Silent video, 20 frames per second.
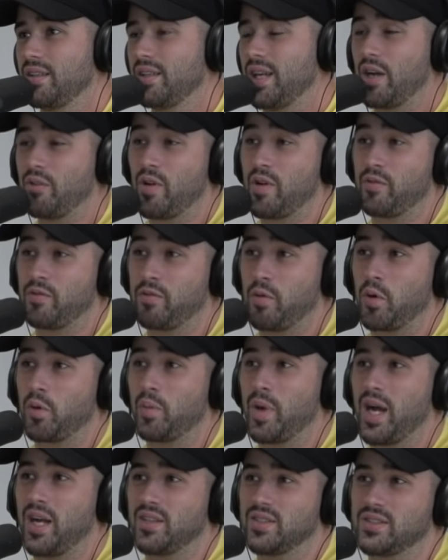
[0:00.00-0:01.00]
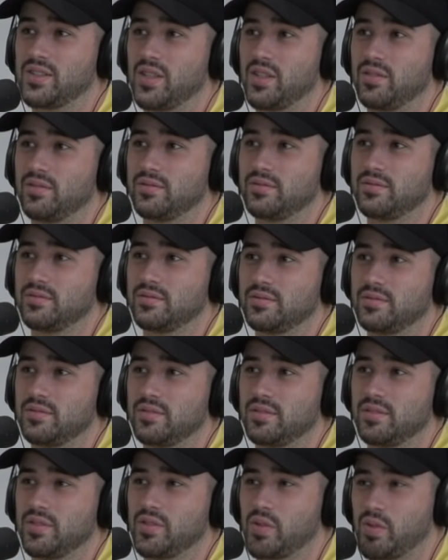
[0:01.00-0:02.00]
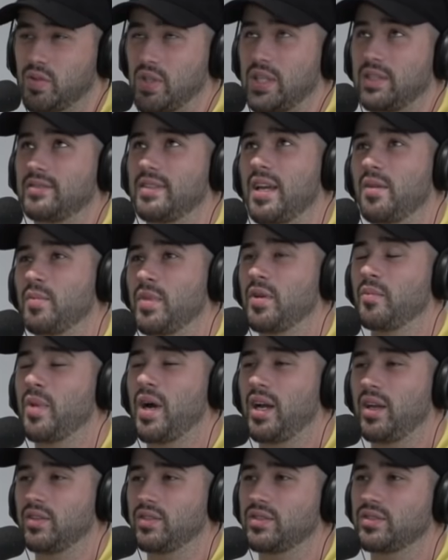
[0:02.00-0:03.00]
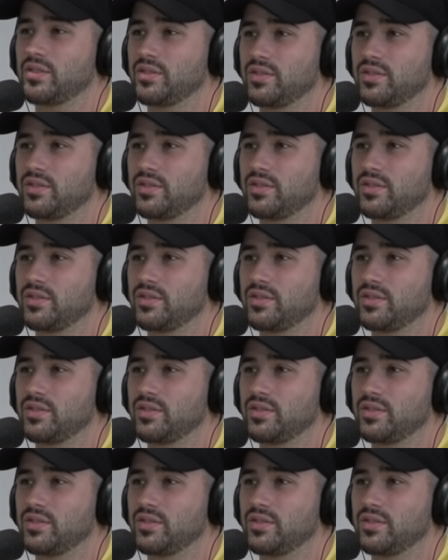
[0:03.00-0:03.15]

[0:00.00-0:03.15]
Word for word: I ran four miles though, so it was like ten-minute miles,